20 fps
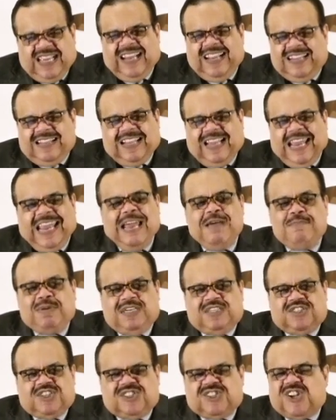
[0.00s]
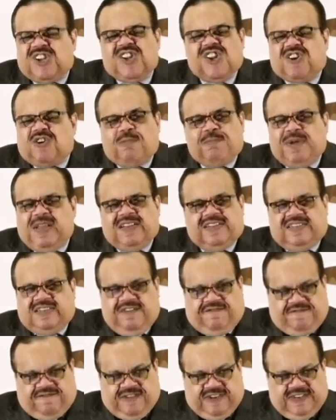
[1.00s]
The image is a little bit
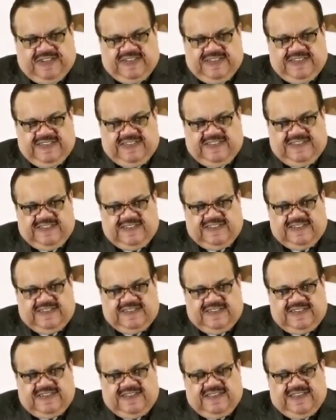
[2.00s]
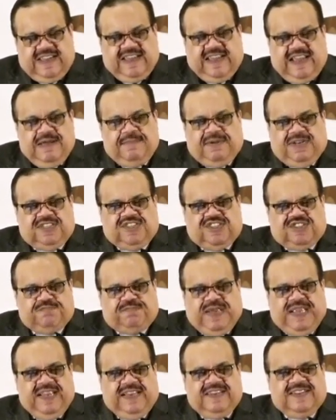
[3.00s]
different. The image is
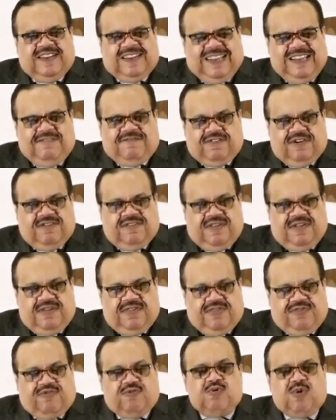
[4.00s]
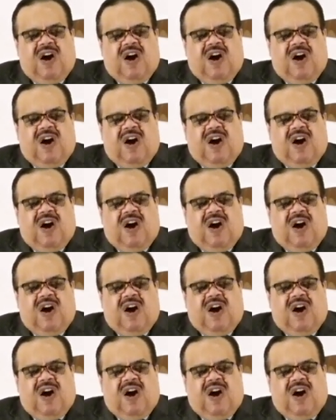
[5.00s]
being delivered through